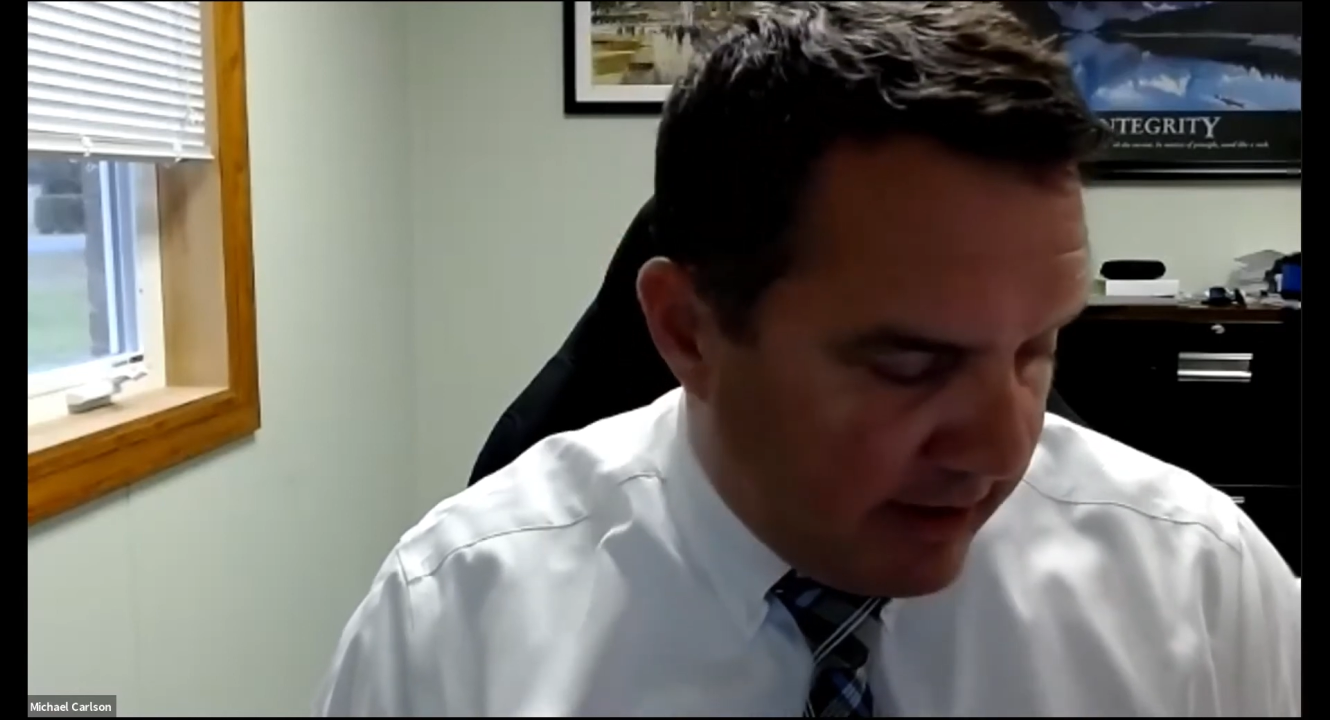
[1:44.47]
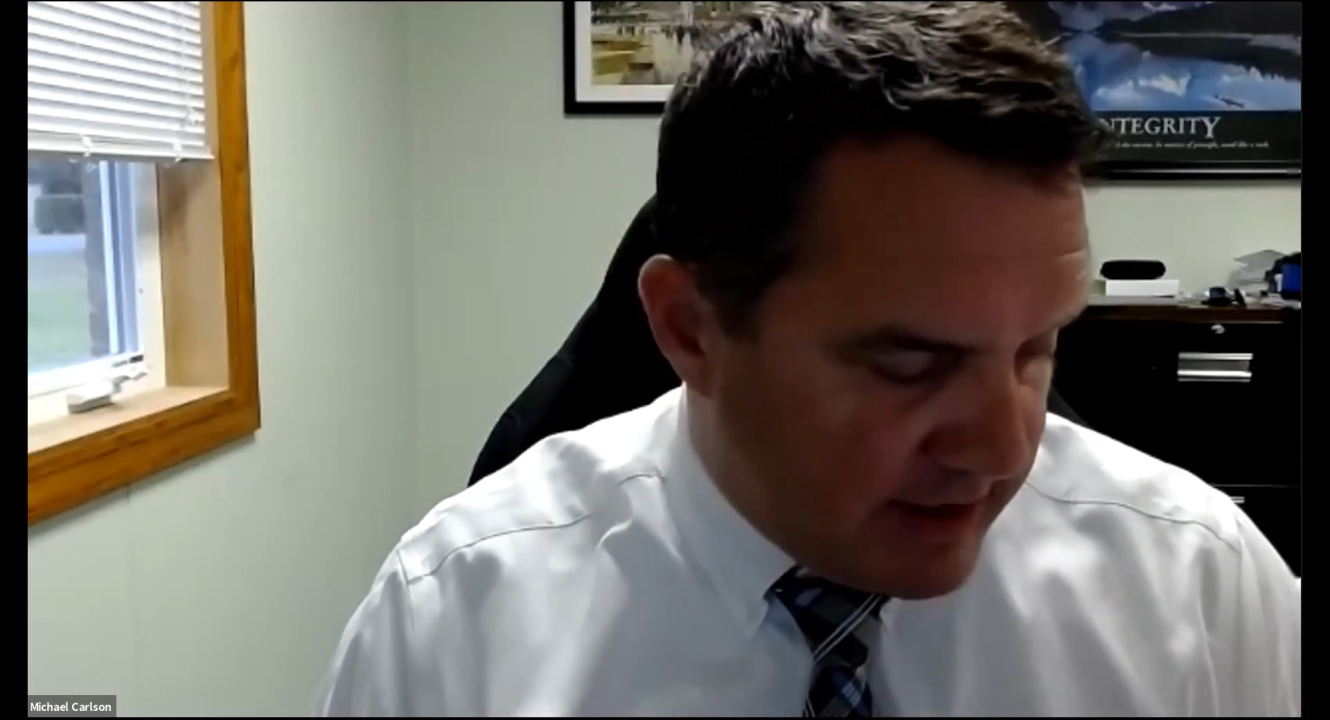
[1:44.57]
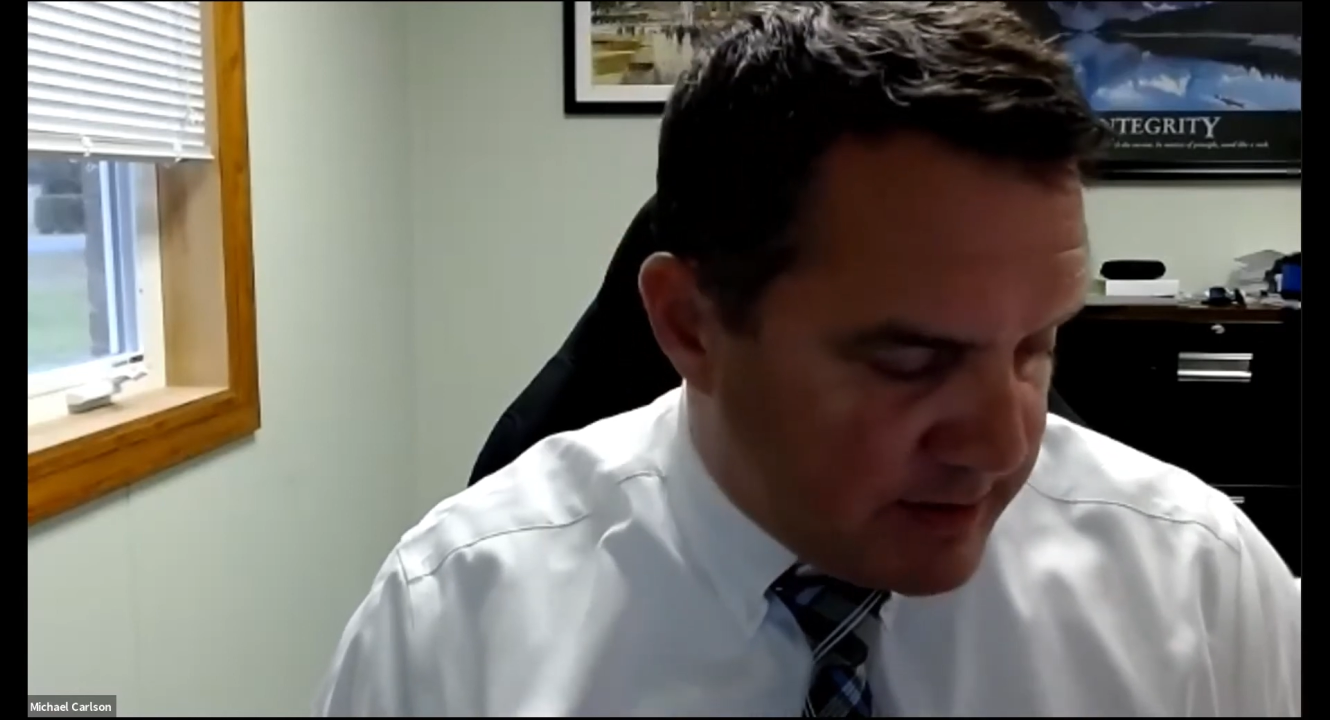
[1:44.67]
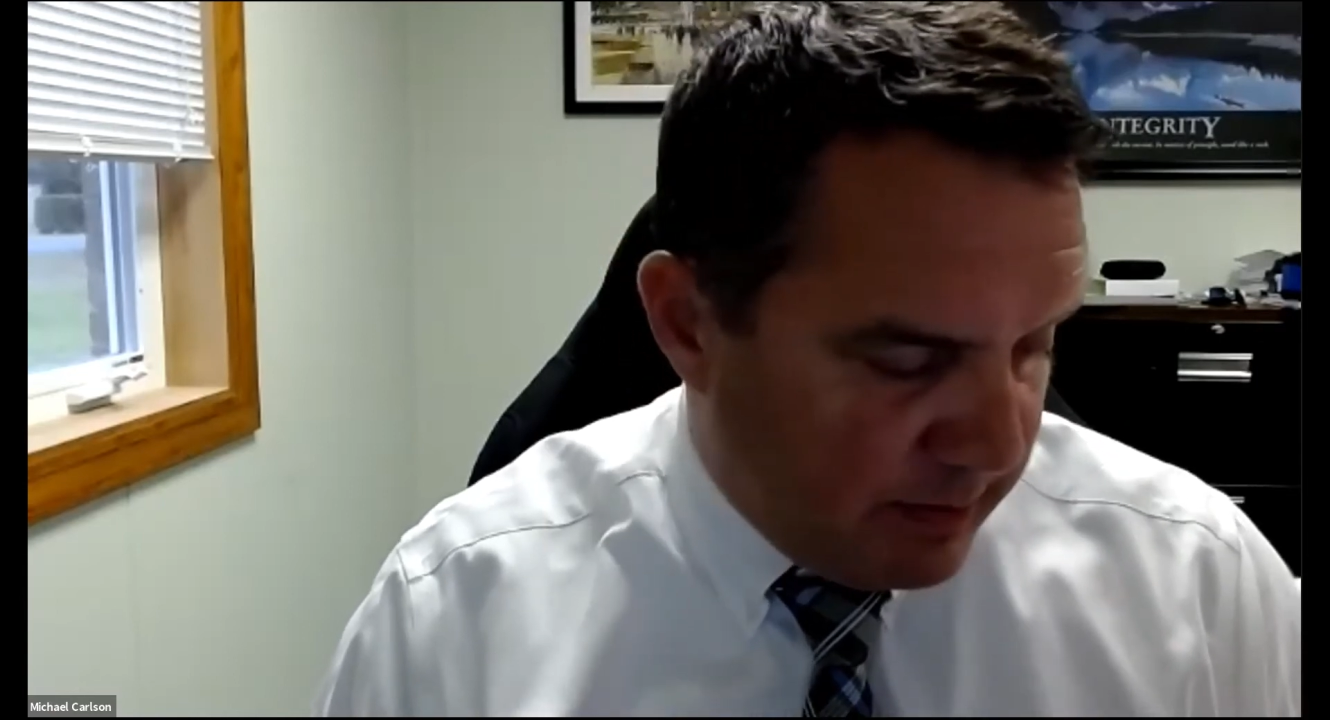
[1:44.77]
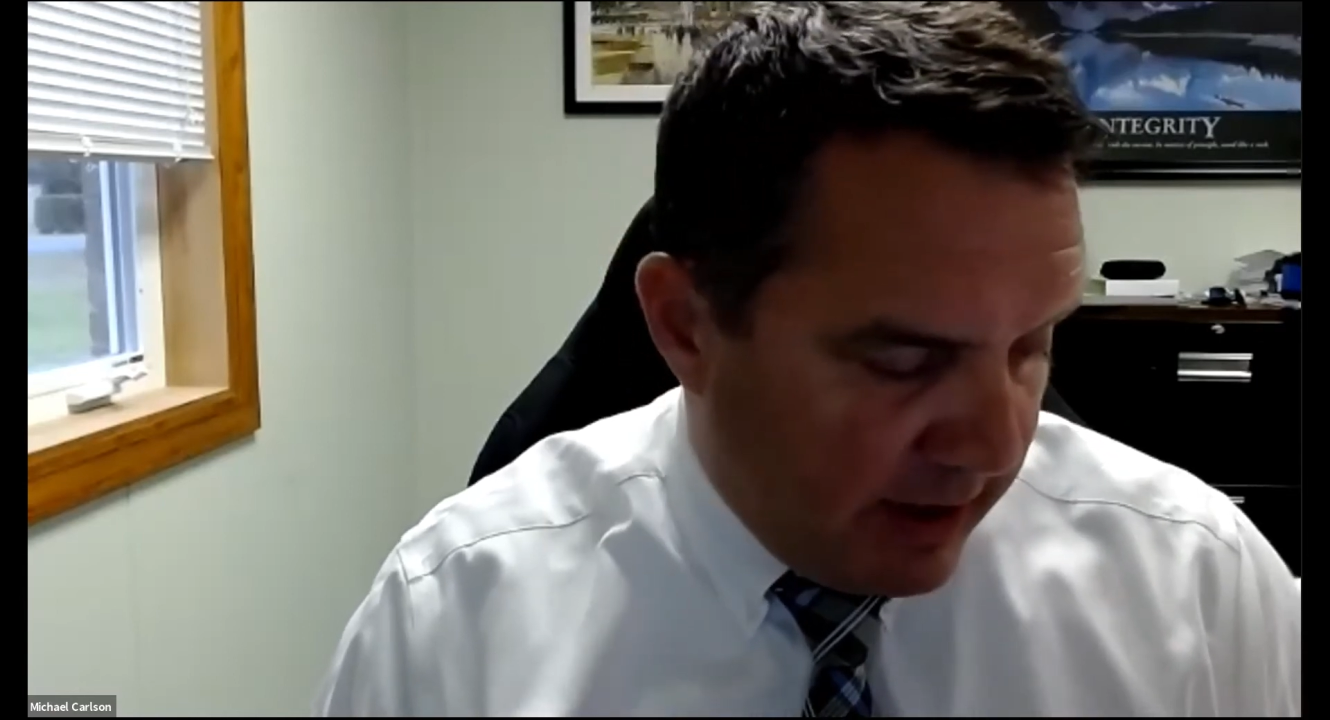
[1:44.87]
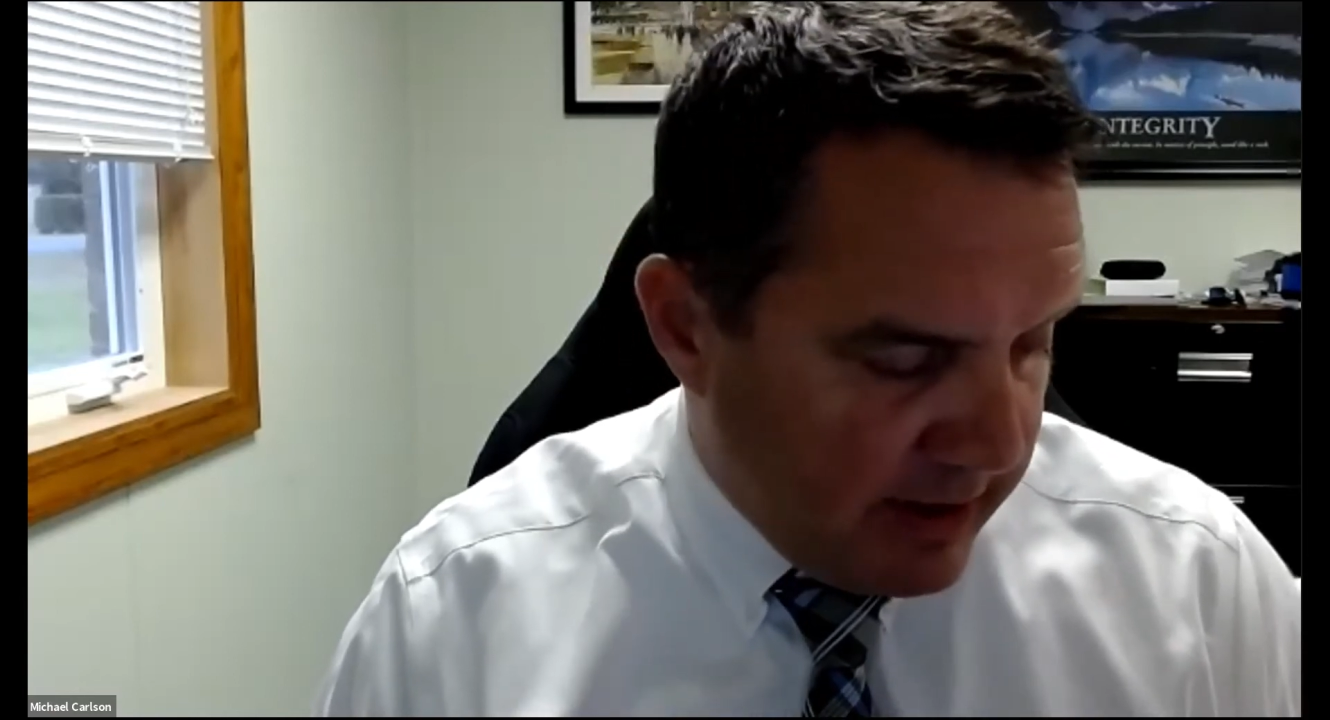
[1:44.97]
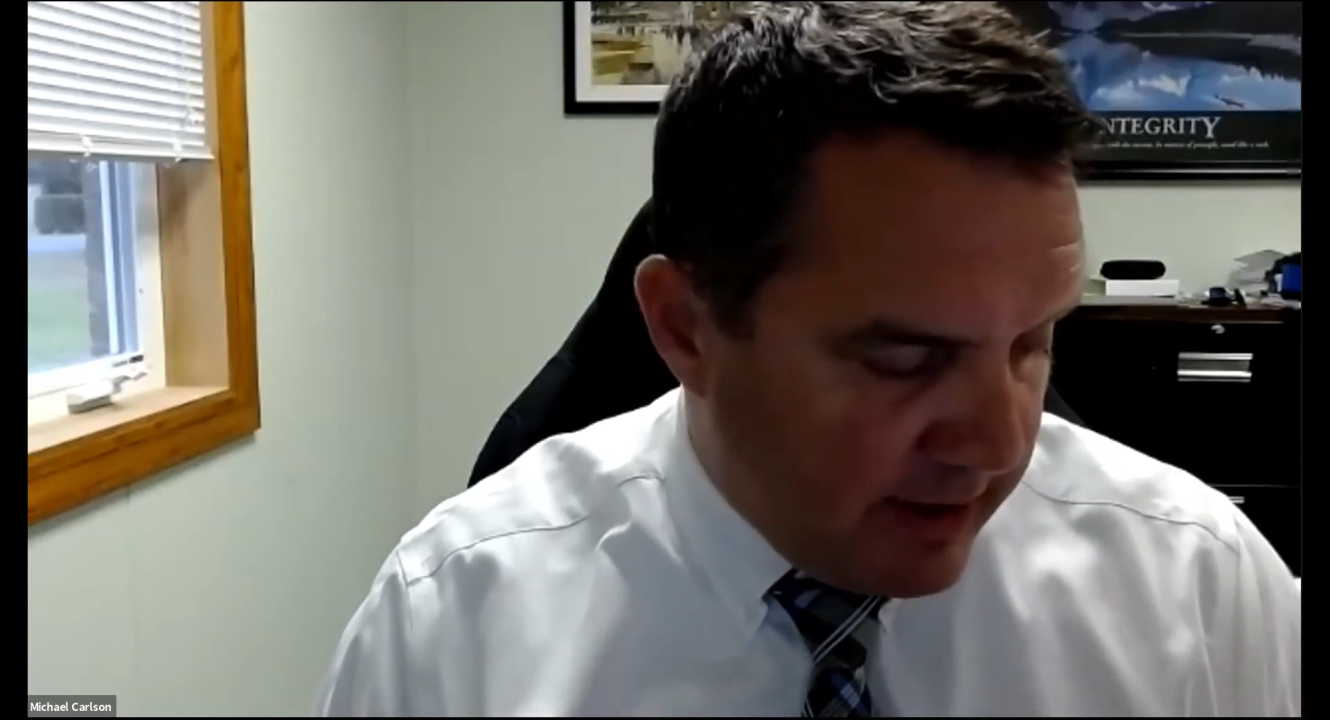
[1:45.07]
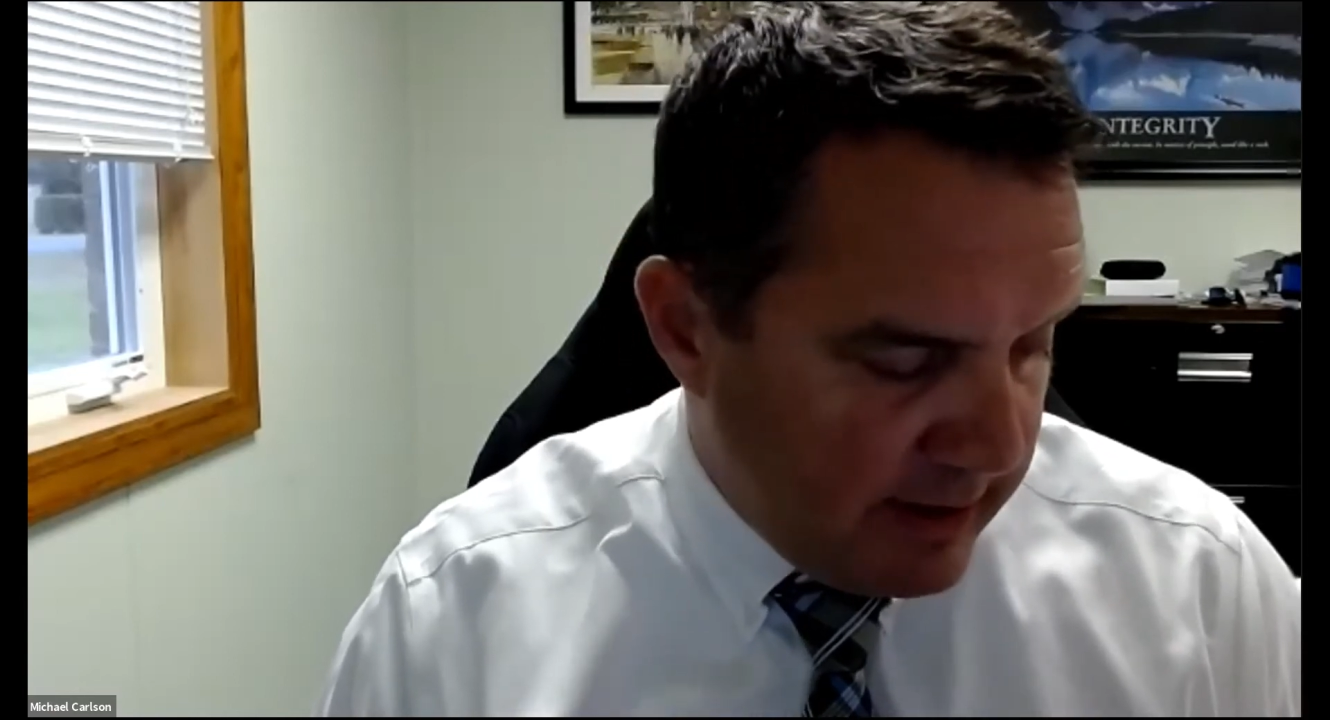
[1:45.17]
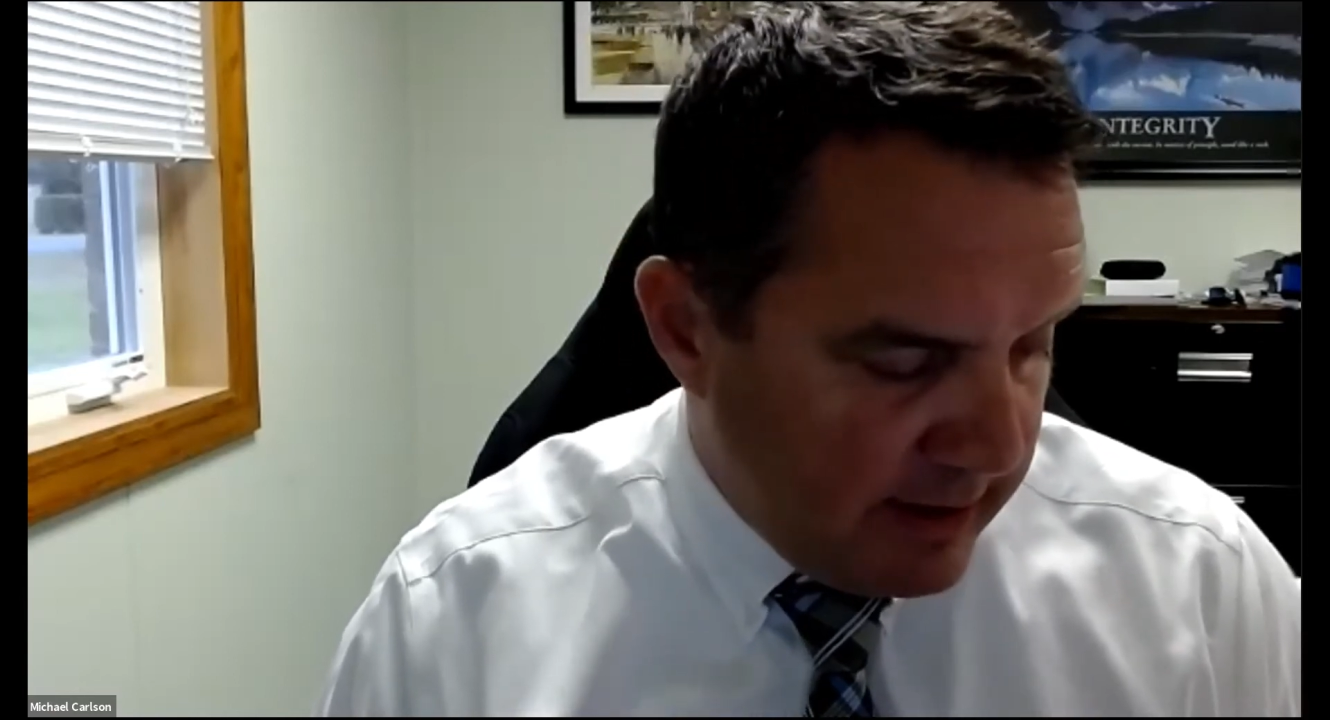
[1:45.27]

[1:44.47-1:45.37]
this month.